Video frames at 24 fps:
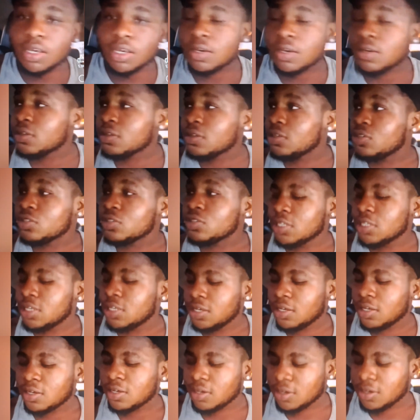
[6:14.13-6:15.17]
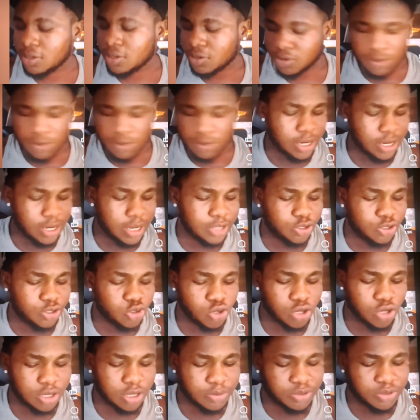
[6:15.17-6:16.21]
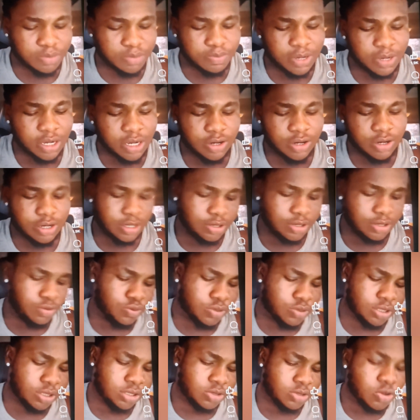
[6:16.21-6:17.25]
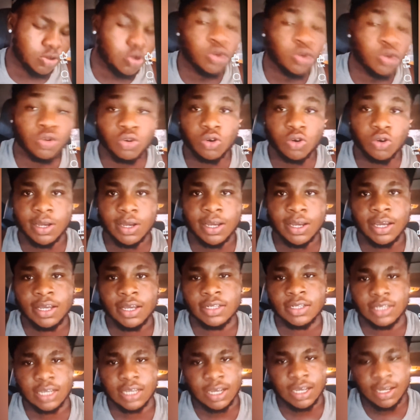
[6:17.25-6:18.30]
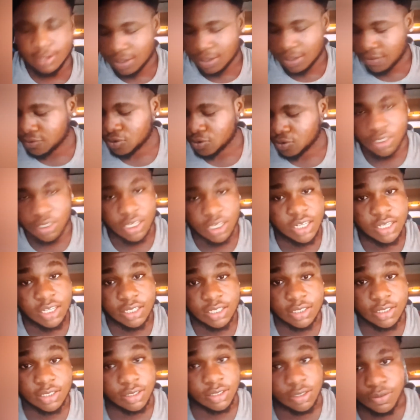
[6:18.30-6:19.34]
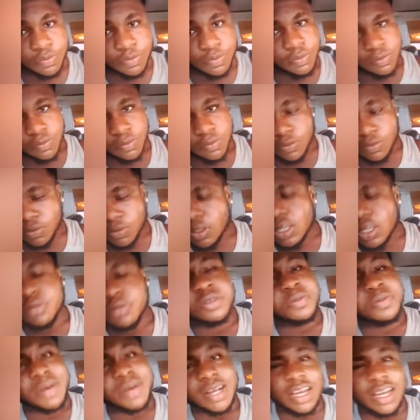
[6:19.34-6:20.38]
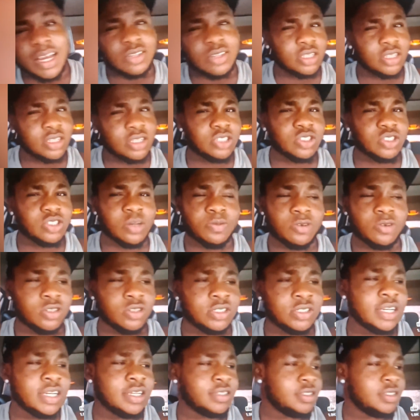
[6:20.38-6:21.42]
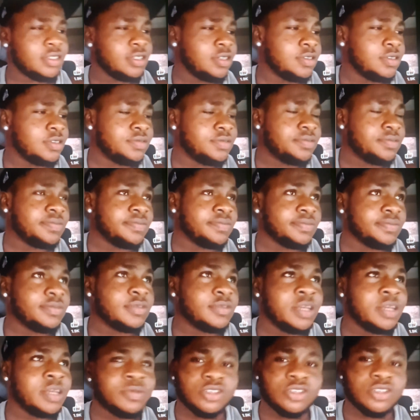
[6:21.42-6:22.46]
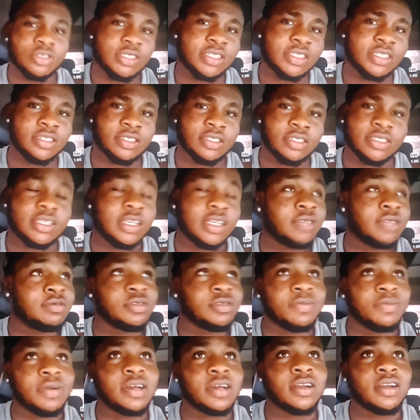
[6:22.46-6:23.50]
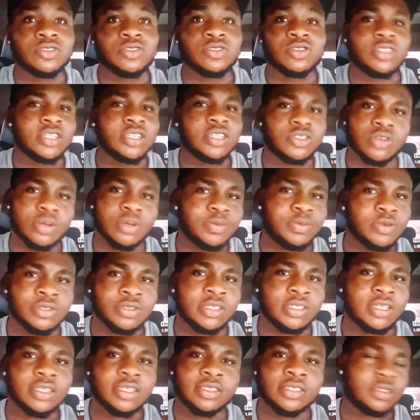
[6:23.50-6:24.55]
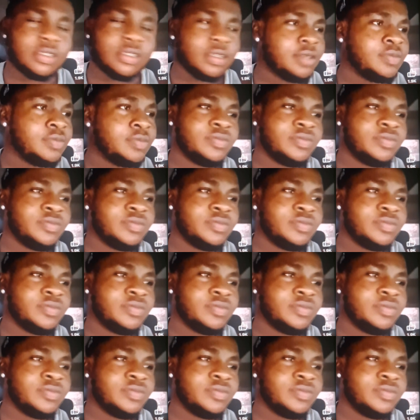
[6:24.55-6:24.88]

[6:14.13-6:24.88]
Yeah? You see, when I saw Mbakara with Lolo, and I have to say this, Mbakara is not there to apologize. Let me just say this. Mbakara is not there to apologize.